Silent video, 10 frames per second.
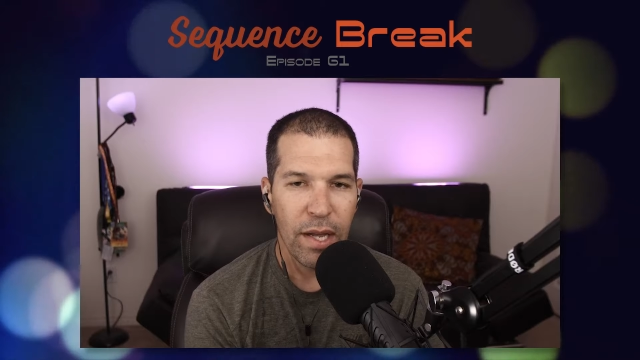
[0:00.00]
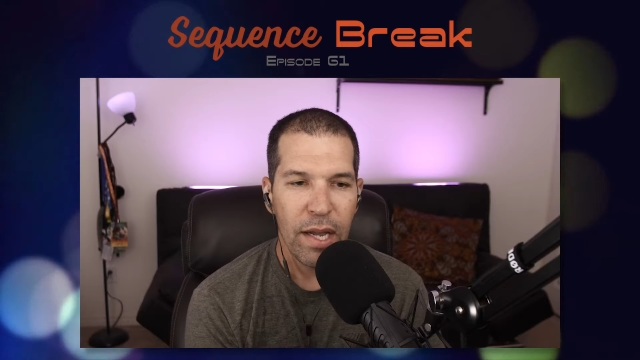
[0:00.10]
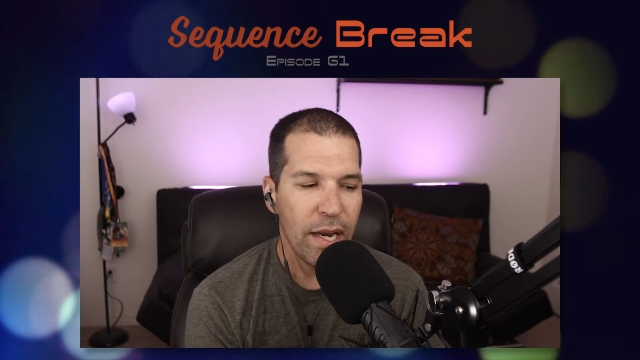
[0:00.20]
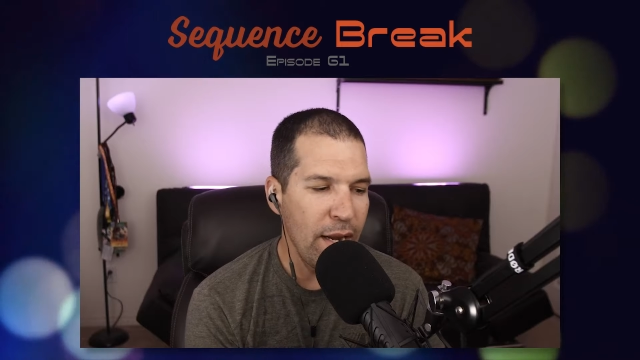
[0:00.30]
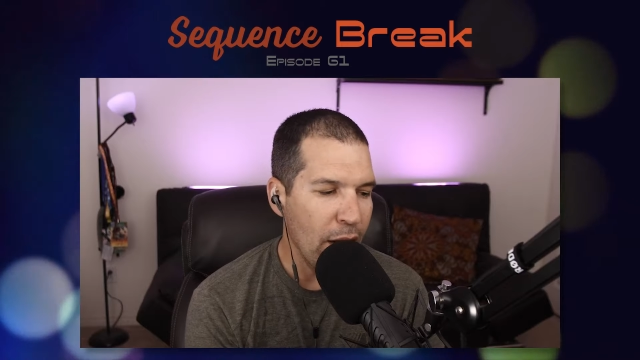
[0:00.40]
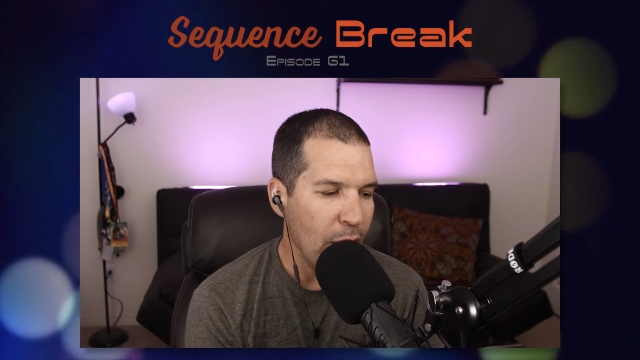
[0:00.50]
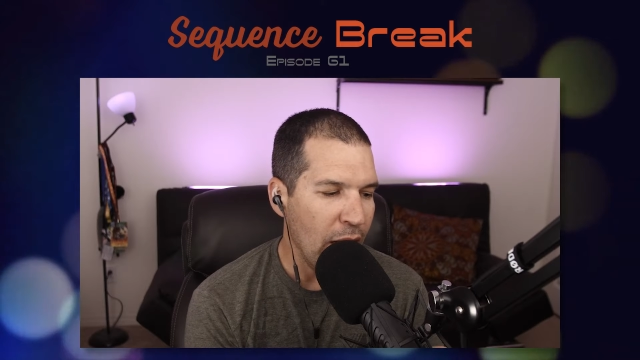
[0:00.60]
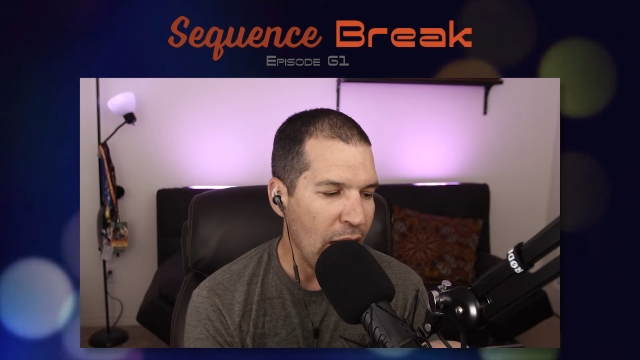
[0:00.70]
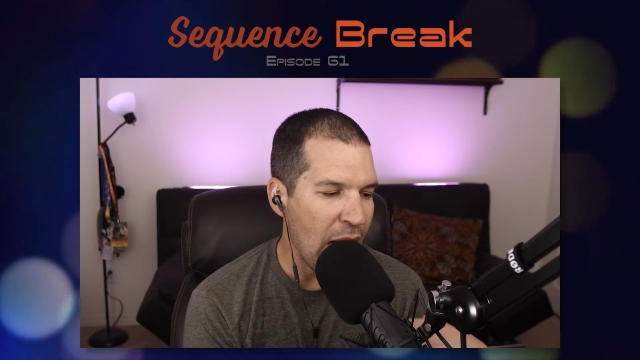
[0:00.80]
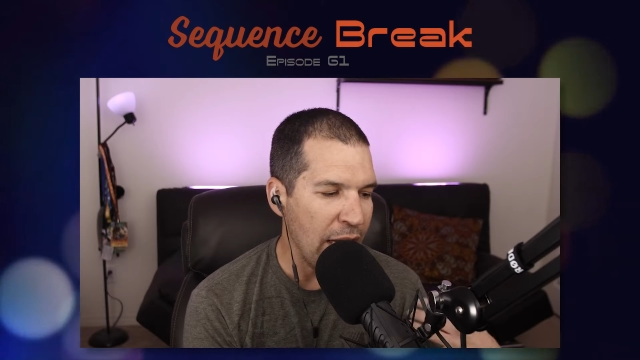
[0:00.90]
Now,
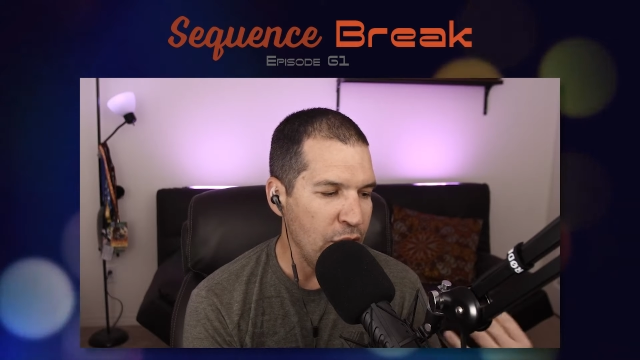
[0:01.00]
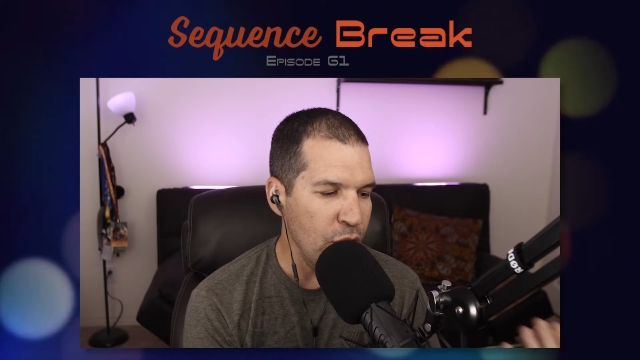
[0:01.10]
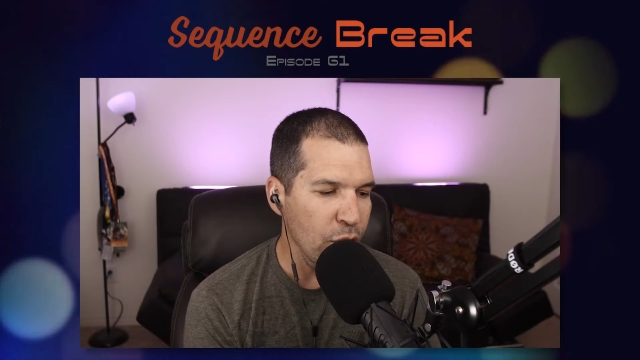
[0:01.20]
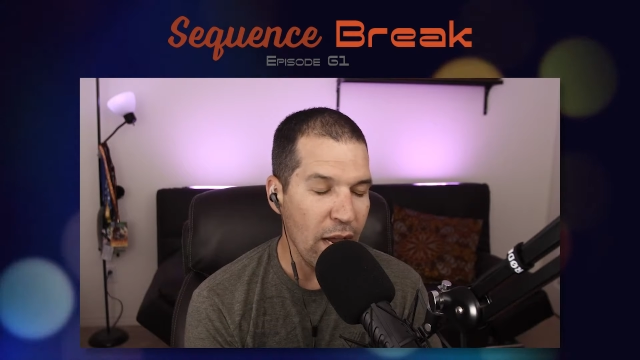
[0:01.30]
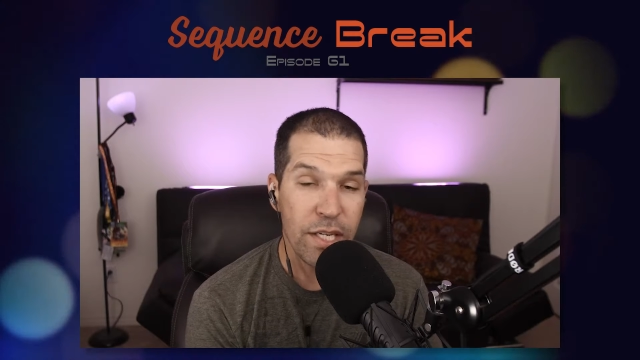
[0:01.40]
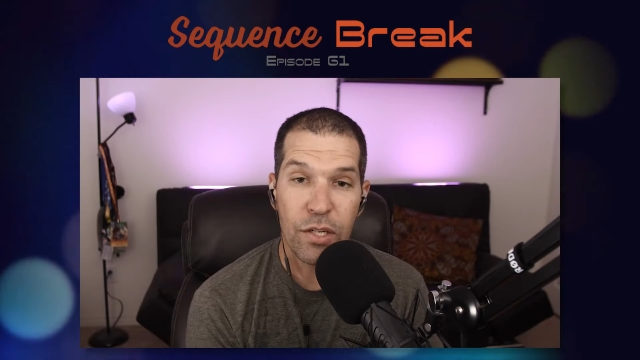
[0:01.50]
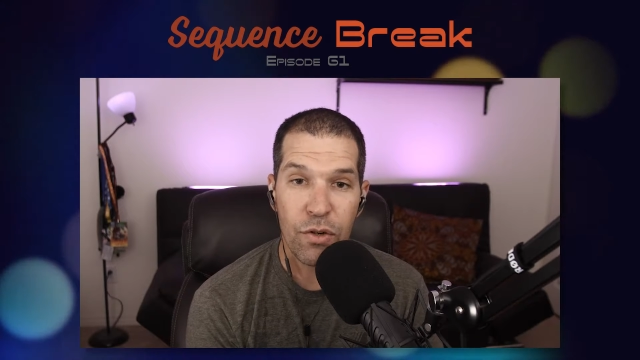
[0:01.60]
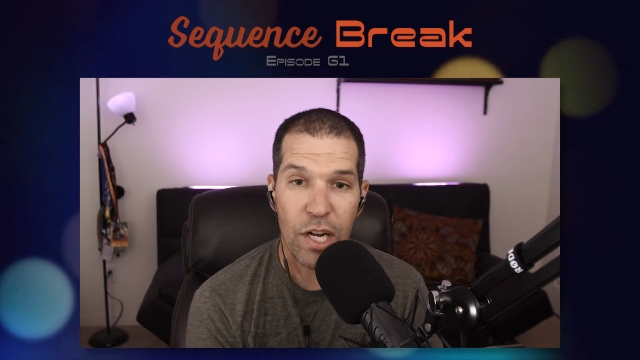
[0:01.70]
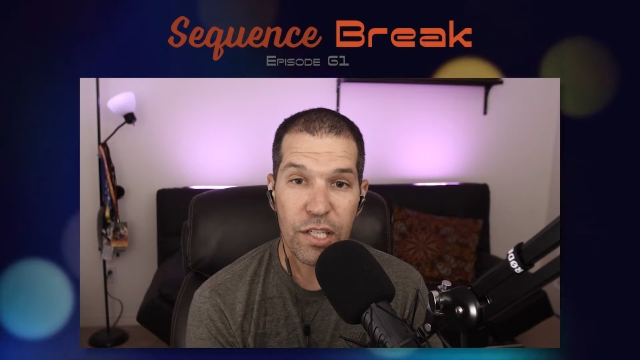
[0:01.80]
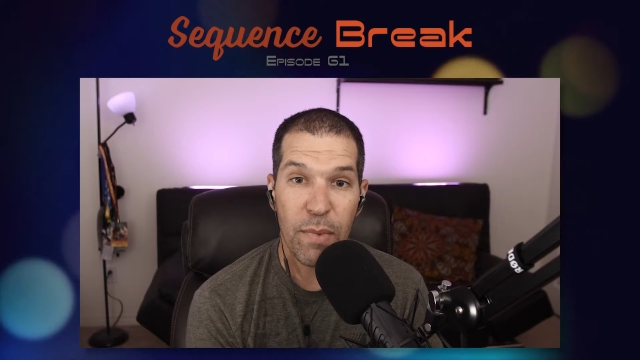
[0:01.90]
I do like to
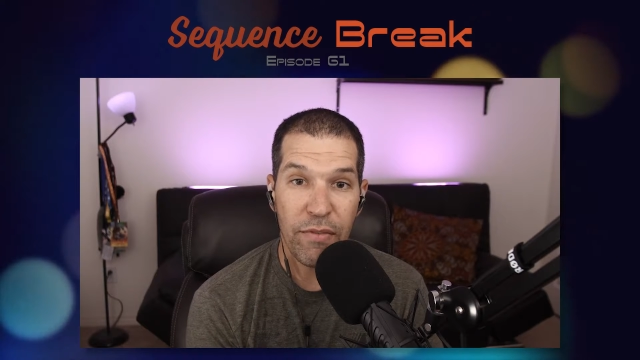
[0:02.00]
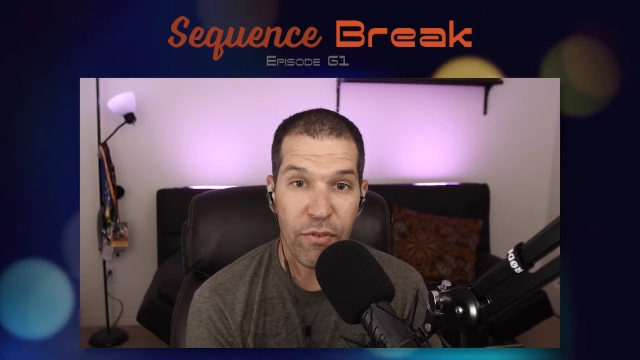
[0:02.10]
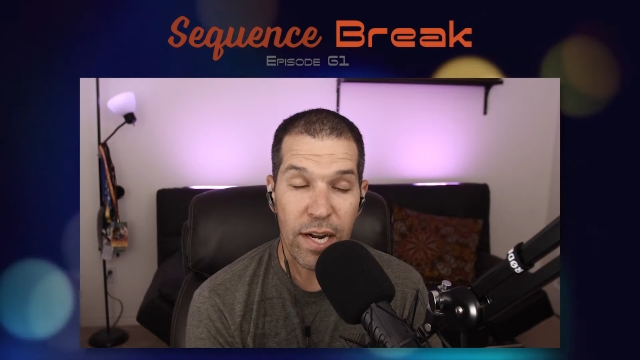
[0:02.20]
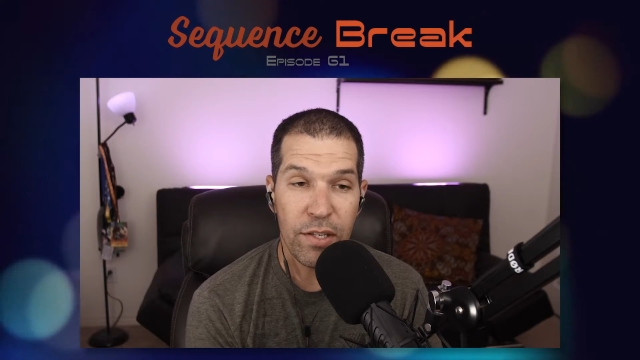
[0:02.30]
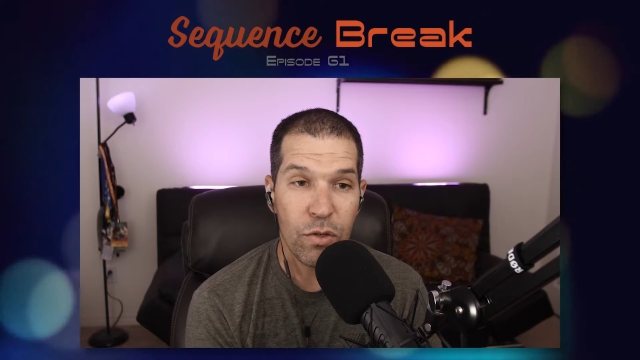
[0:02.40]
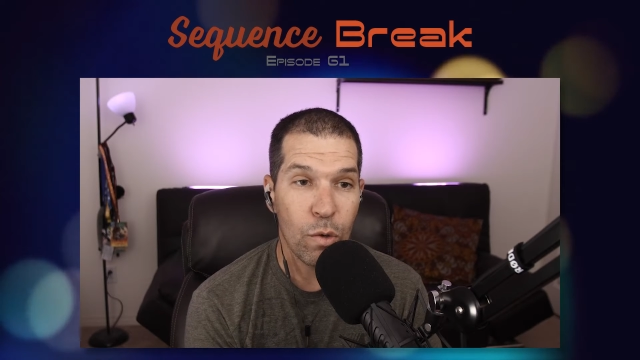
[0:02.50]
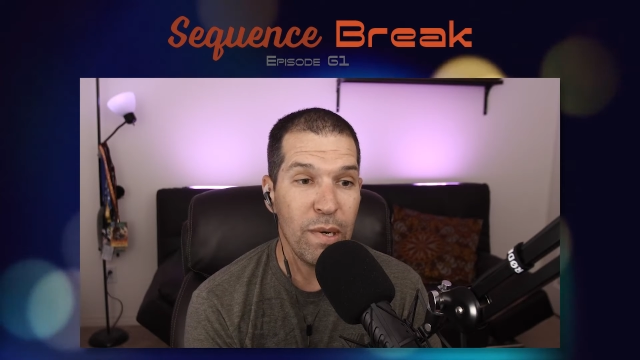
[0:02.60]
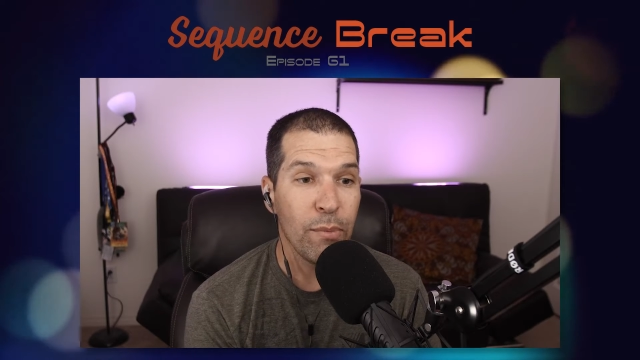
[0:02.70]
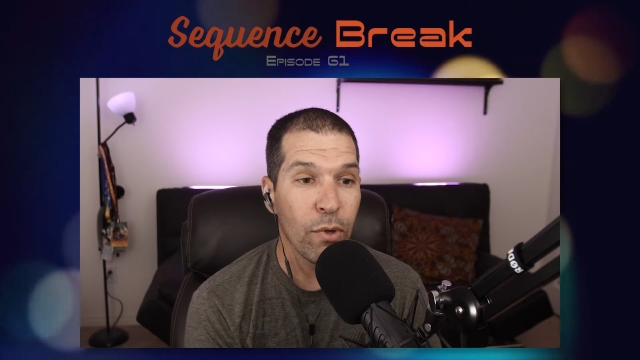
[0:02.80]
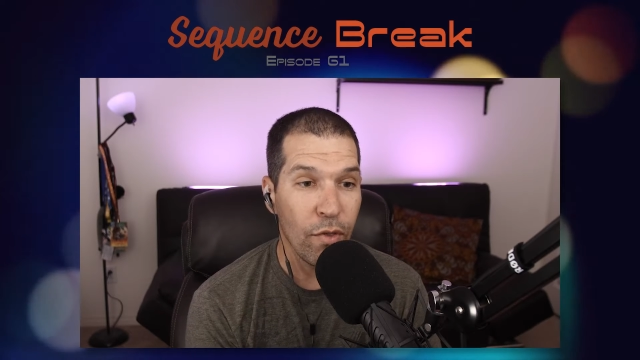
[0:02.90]
trust my friends or people